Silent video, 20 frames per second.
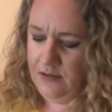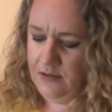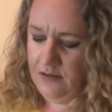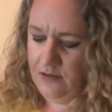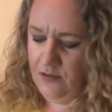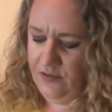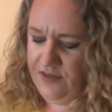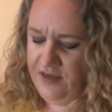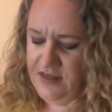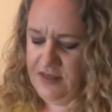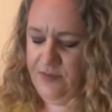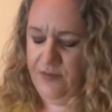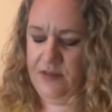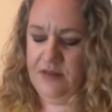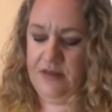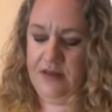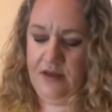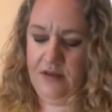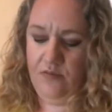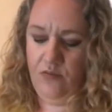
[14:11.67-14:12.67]
This one's
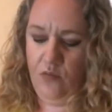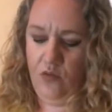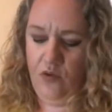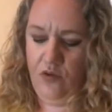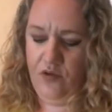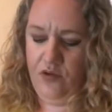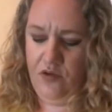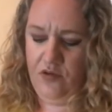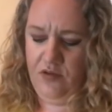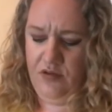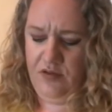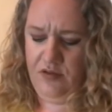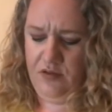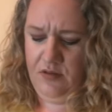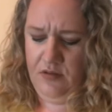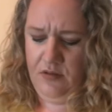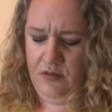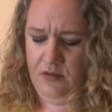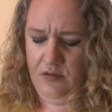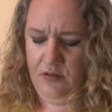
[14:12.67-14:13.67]
had more use.
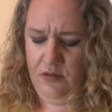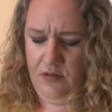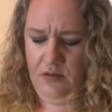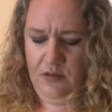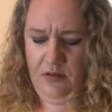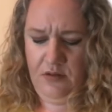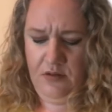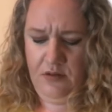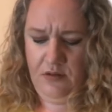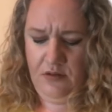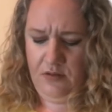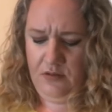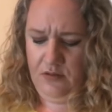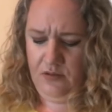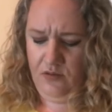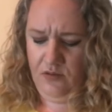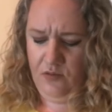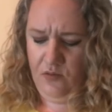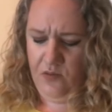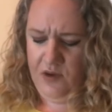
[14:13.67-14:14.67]
I
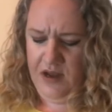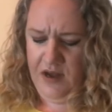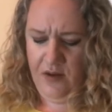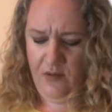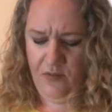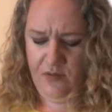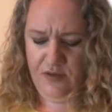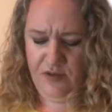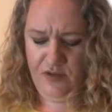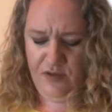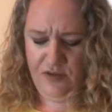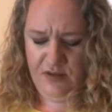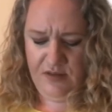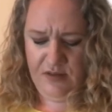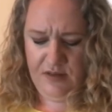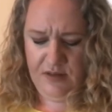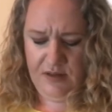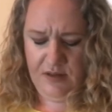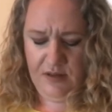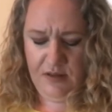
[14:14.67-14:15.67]
don't know when I was using
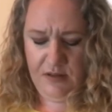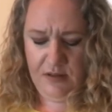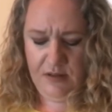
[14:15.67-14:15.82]
the...